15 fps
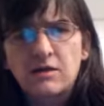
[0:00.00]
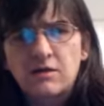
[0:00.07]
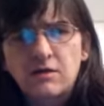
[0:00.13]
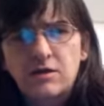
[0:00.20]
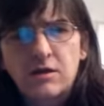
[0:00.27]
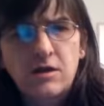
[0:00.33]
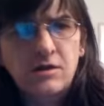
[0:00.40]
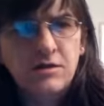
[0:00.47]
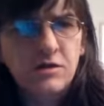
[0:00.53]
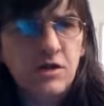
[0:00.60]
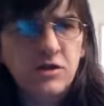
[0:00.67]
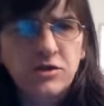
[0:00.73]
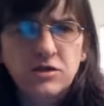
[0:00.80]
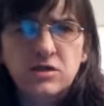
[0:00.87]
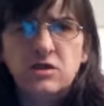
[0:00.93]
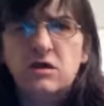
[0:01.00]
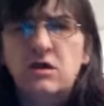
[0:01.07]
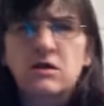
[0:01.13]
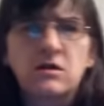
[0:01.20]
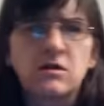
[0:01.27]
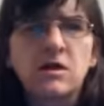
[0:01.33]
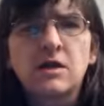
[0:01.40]
armies.
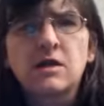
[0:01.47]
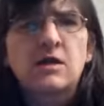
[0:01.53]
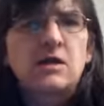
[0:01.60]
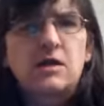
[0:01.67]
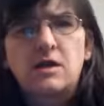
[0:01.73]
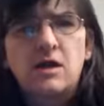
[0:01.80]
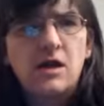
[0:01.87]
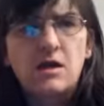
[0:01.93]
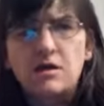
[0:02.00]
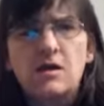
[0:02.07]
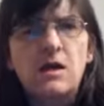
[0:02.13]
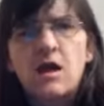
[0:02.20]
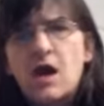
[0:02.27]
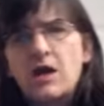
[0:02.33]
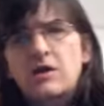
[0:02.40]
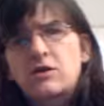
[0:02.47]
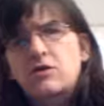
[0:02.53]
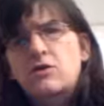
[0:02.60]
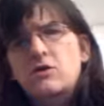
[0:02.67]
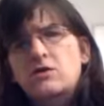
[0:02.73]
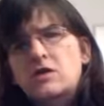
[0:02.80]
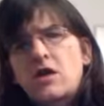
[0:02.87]

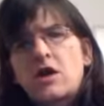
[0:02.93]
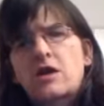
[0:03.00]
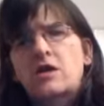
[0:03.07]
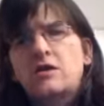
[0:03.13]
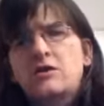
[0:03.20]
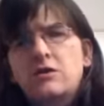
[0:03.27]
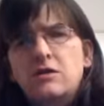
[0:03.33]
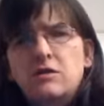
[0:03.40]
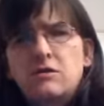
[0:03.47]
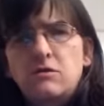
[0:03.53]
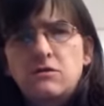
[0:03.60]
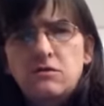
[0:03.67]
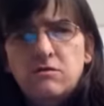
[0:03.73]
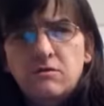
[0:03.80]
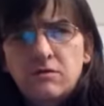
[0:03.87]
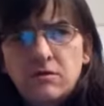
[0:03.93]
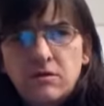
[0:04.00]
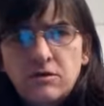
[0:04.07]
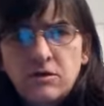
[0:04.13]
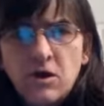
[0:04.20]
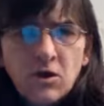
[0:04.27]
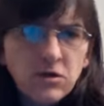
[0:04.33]
I might one day do an
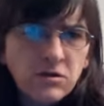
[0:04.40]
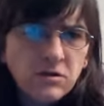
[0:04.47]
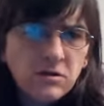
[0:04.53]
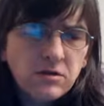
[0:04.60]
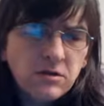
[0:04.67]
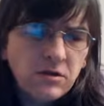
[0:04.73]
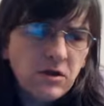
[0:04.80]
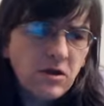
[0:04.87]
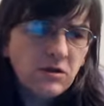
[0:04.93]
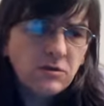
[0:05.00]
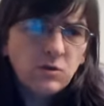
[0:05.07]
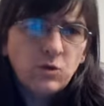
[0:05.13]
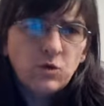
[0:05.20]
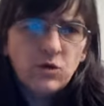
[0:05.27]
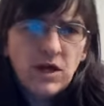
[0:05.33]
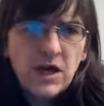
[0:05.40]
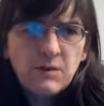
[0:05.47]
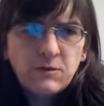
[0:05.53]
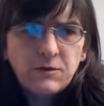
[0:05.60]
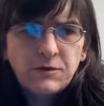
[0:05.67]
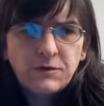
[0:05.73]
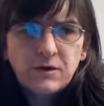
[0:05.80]
X-wing fighter. I
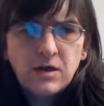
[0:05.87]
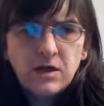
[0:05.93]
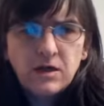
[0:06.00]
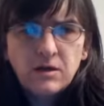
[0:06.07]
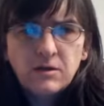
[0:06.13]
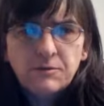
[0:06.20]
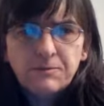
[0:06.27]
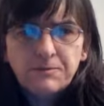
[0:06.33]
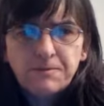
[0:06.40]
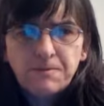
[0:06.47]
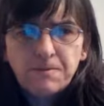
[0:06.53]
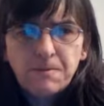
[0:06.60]
might do